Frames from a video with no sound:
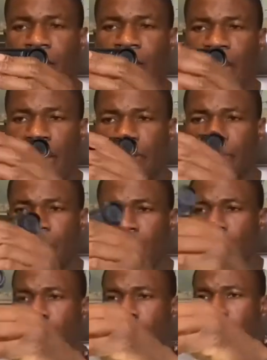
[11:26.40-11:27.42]
to have a
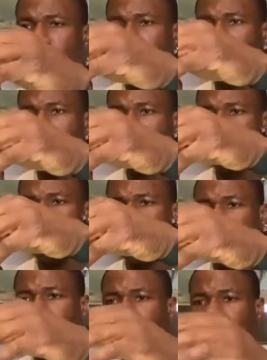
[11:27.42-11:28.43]
dodgy
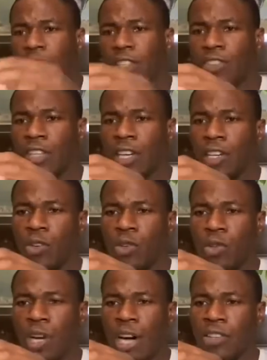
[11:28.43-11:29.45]
footage
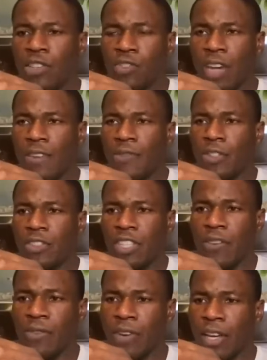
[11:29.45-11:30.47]
or unstraight footage
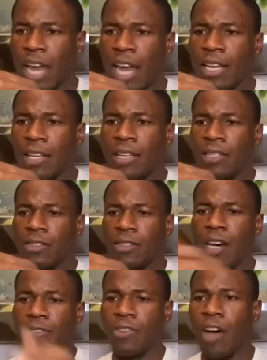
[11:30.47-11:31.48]
ever again. So
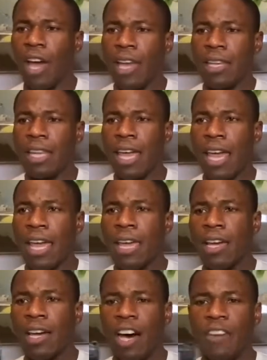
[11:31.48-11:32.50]
I've tightened it,
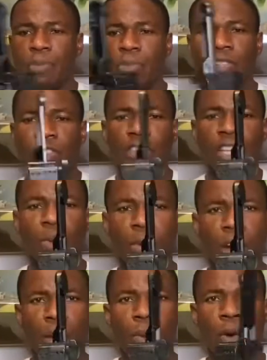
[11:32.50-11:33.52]
I've positioned it
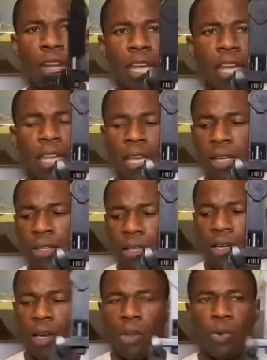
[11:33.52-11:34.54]
where I want it,
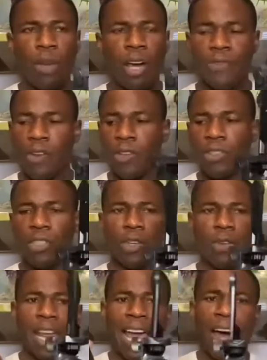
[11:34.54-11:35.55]
and all I've got to
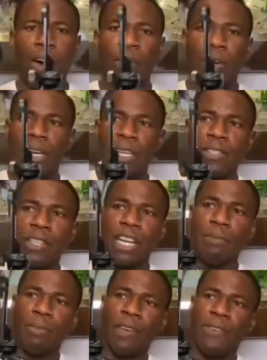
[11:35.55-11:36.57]
do now is
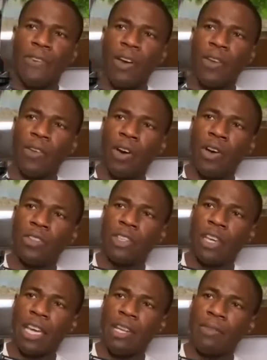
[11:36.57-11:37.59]
clip my phone onto
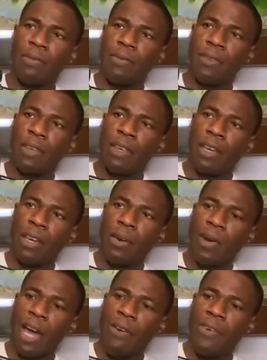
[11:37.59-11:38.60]
it
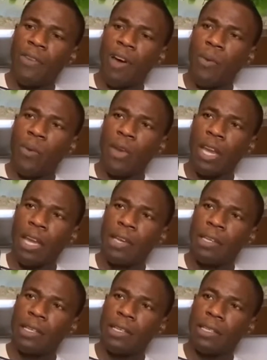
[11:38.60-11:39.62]
however I want it
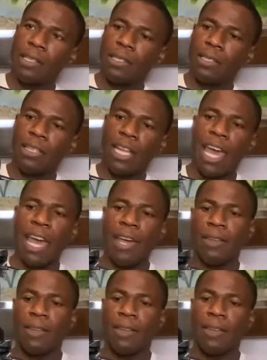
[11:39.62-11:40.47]
there,